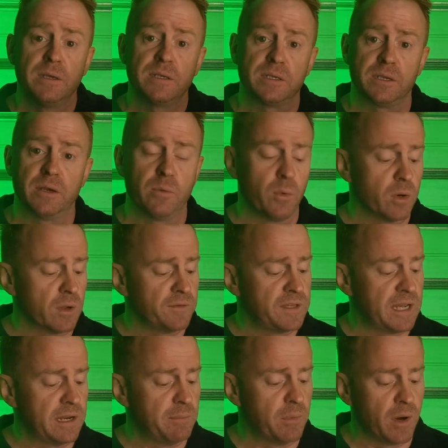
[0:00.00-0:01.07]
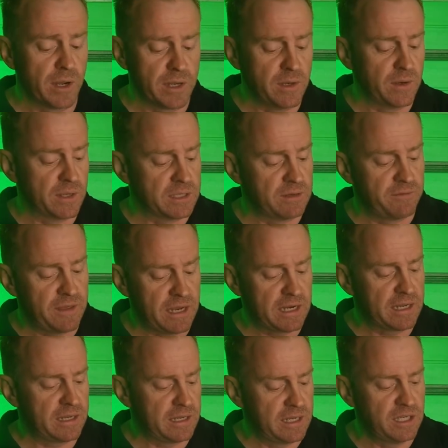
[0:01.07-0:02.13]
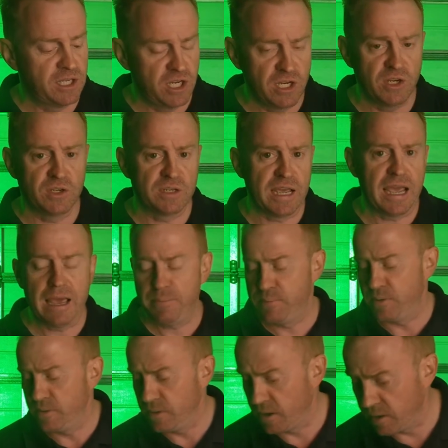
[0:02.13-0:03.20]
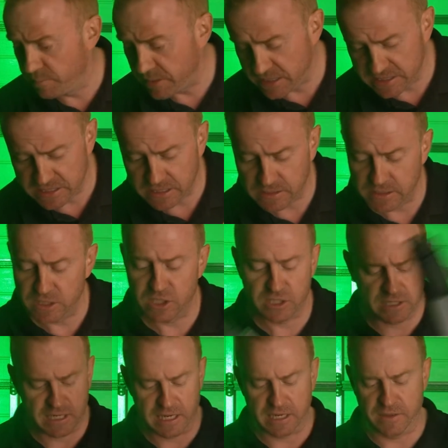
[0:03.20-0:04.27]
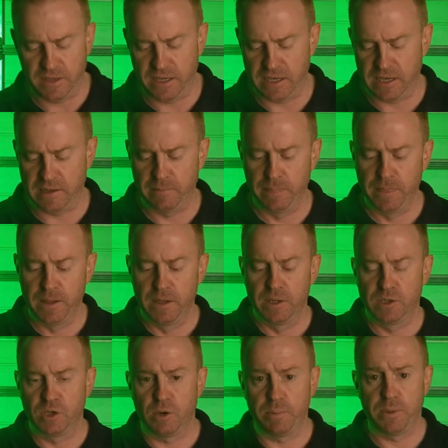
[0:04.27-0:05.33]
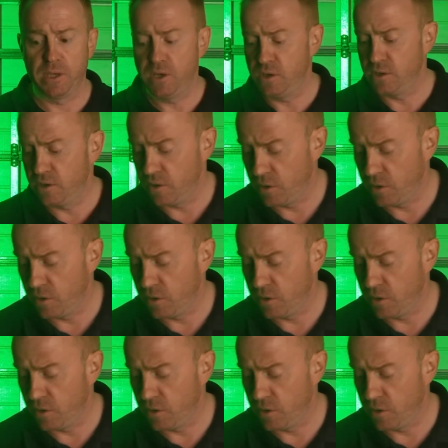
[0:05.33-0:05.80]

So what I've done in my units, if that continues to happen, I basically just take the top of the unit